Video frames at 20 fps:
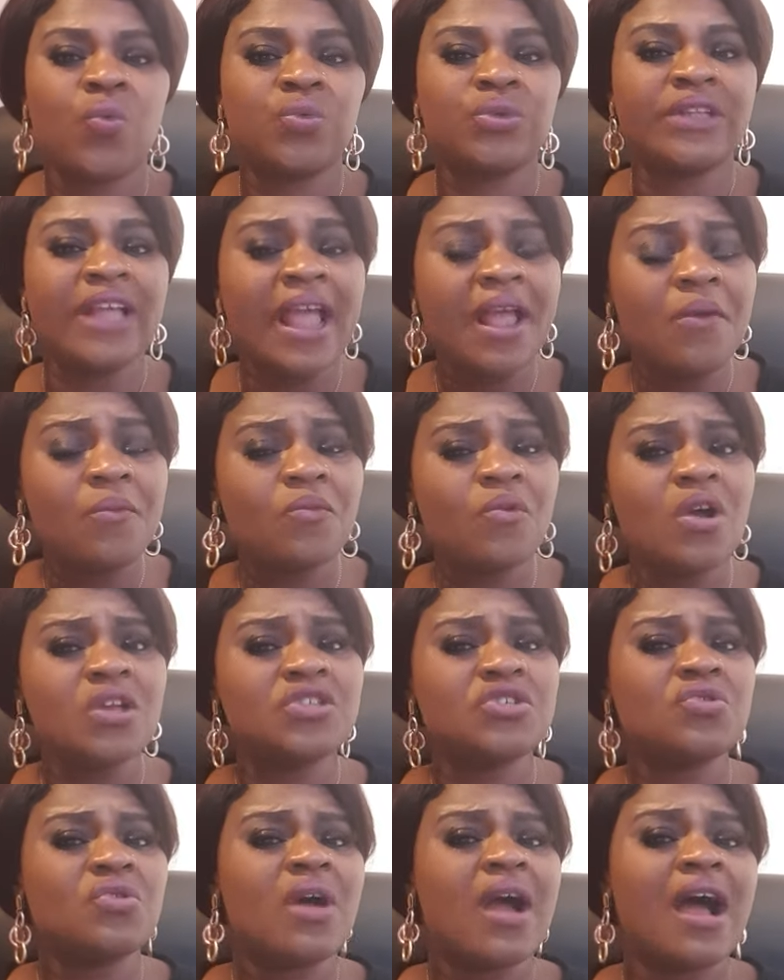Then,
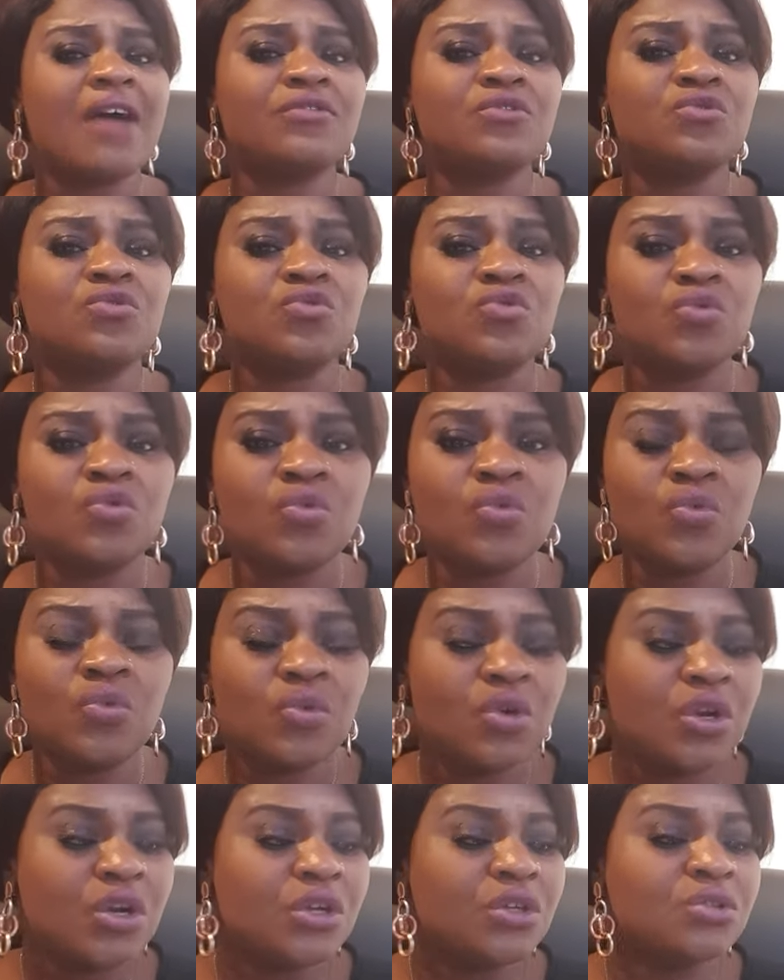what do you have to do?
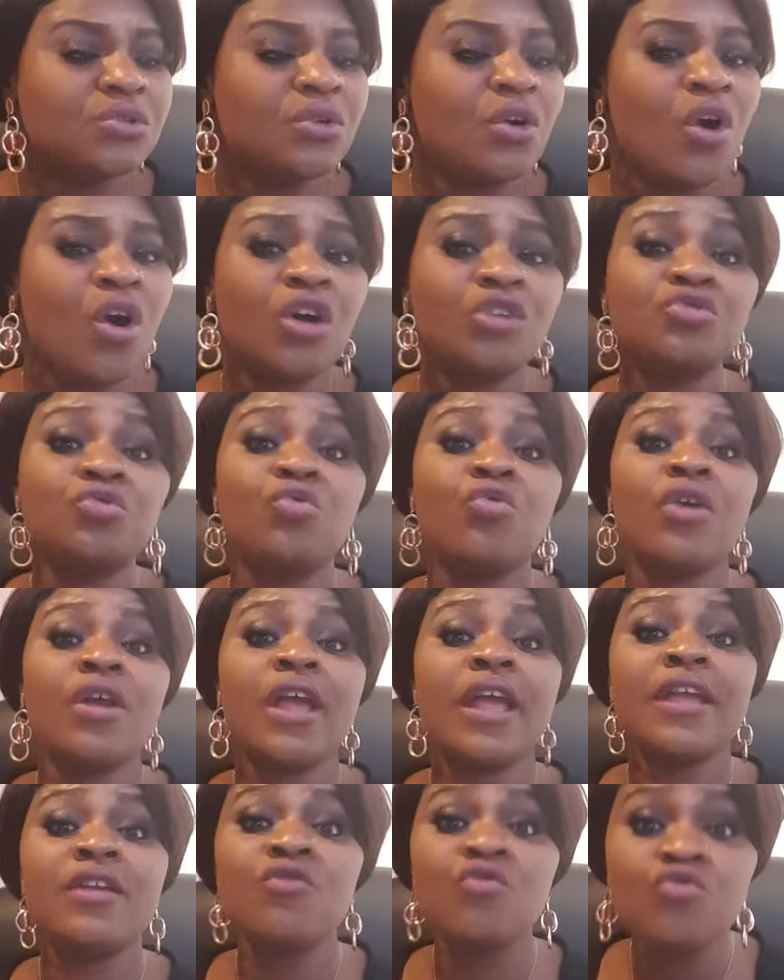Or
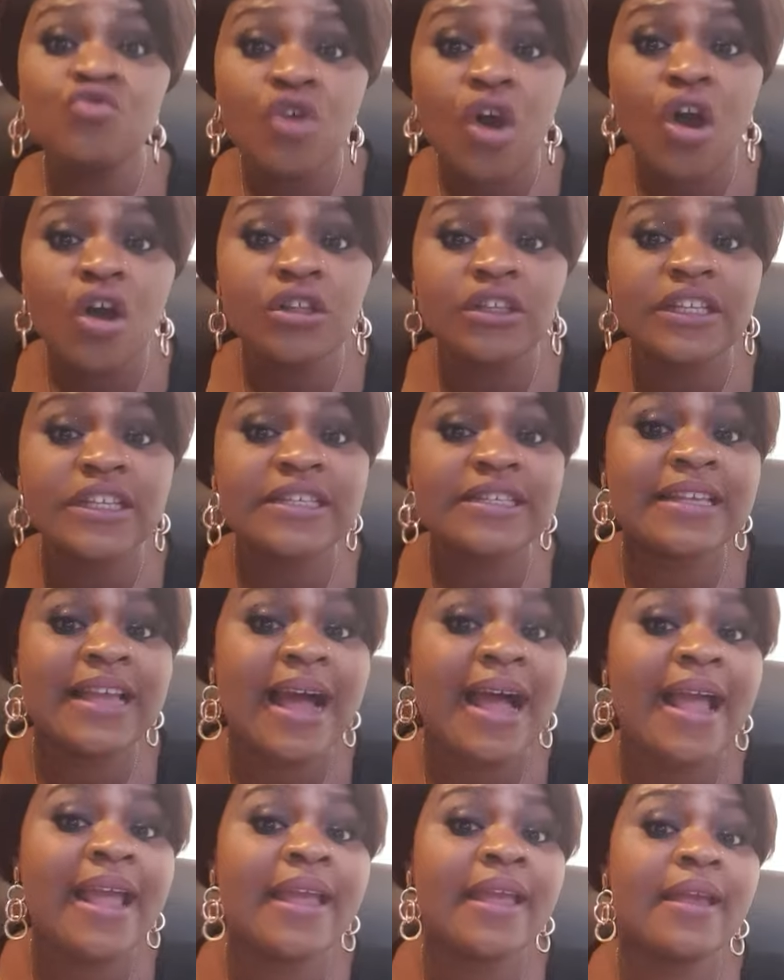you know this
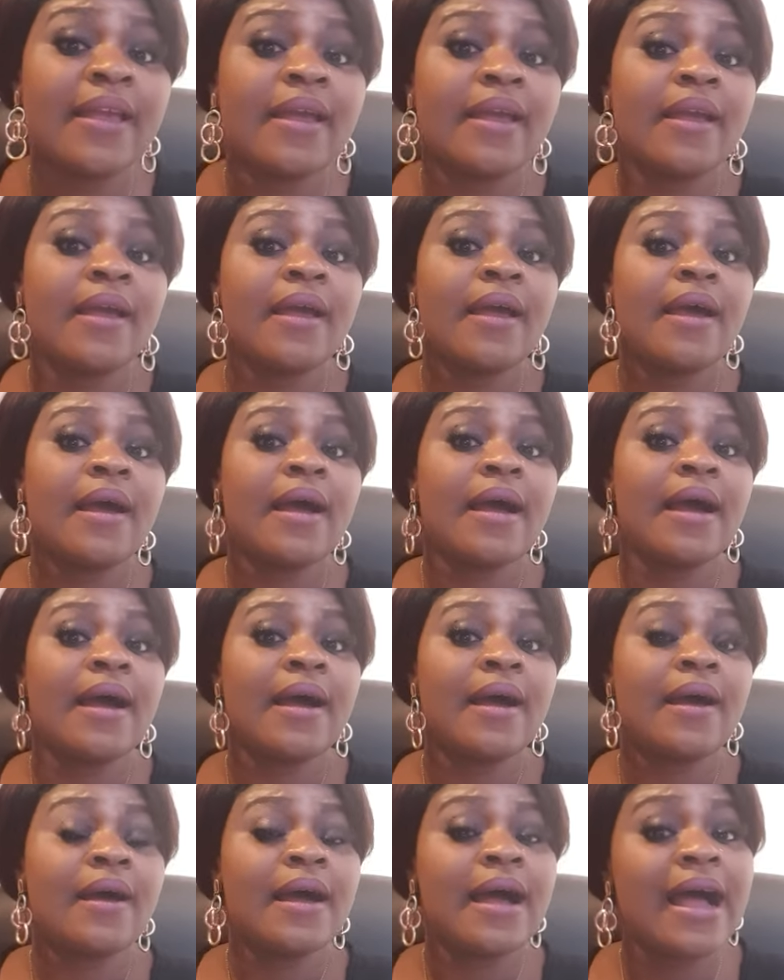guy
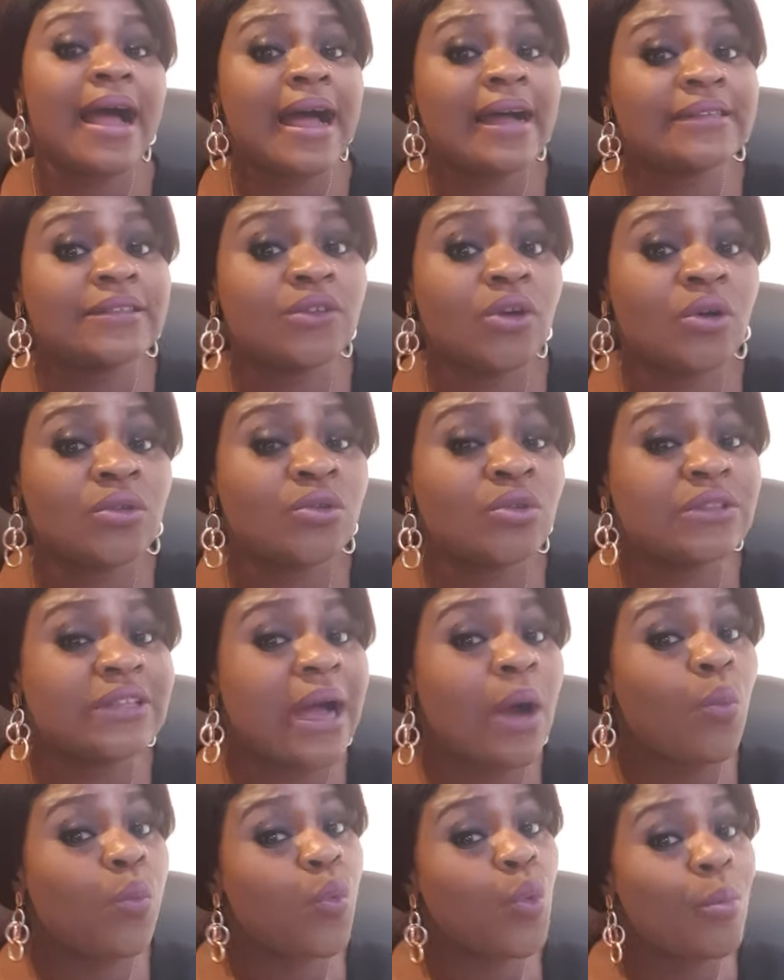had
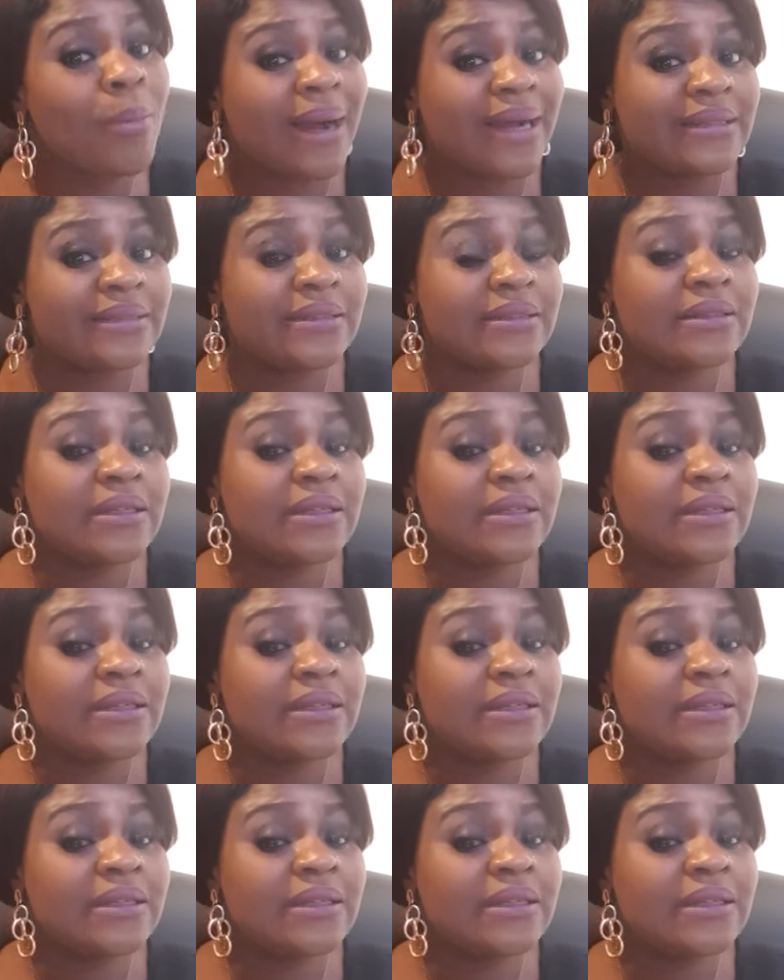another woman.